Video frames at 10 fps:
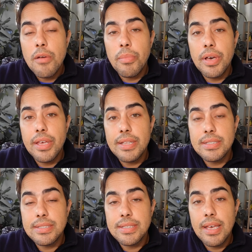but
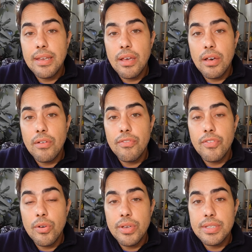instead of
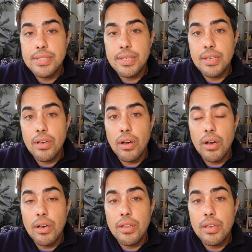focusing
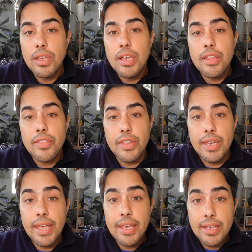on the
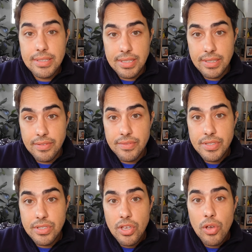
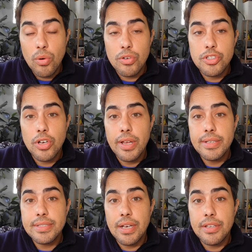negatives or trying
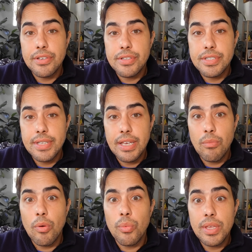to understand what